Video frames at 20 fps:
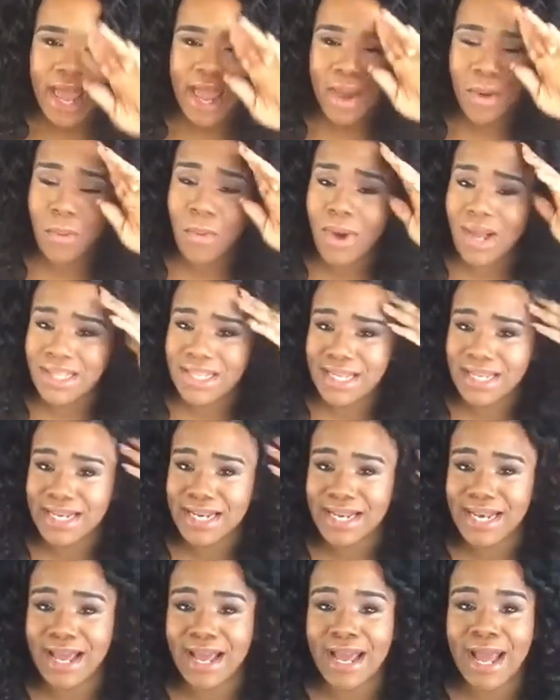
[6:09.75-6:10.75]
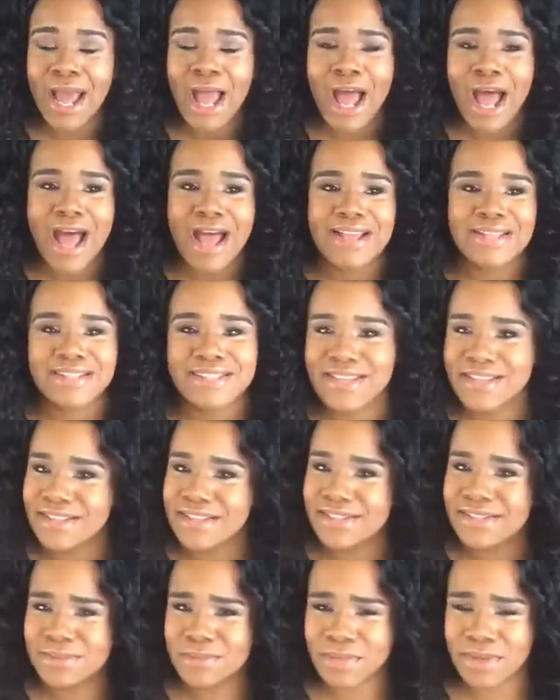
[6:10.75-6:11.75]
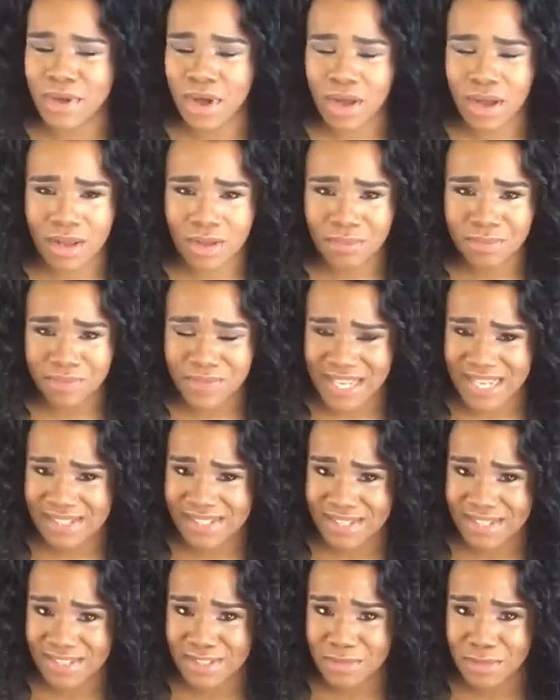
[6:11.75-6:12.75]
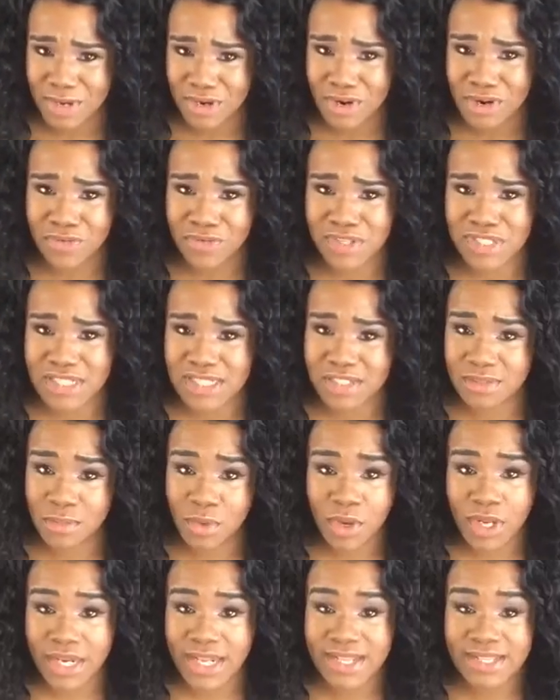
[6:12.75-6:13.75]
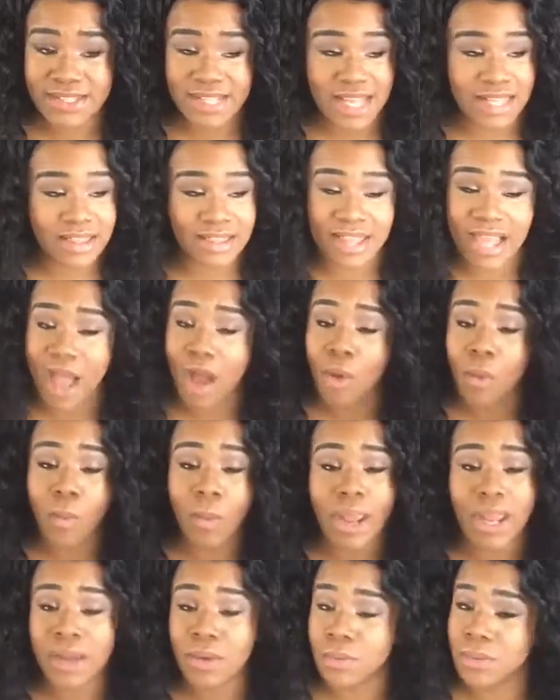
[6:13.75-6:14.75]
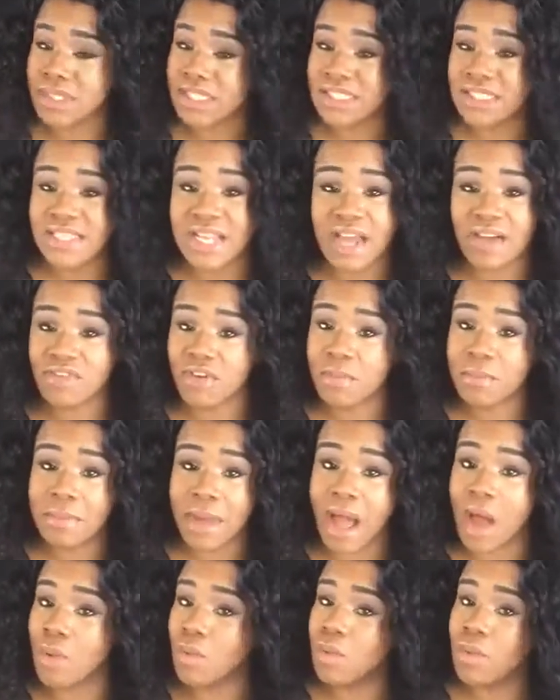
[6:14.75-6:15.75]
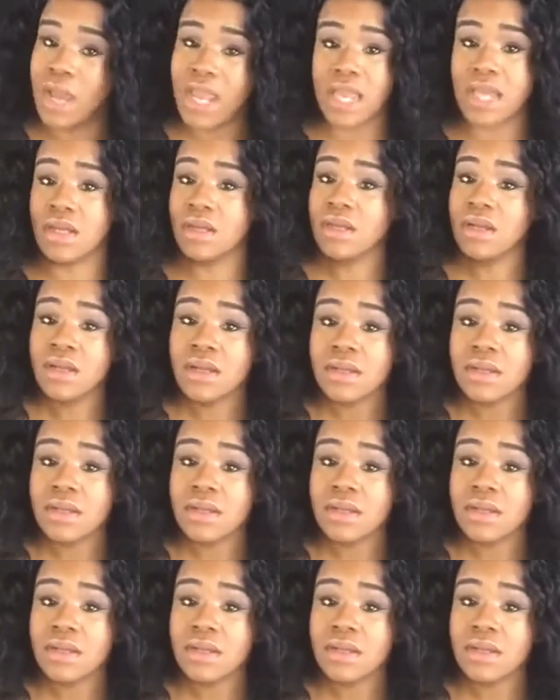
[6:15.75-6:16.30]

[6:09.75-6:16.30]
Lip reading: And one thing that I said to my girlfriends this morning is that that weight was never my weight.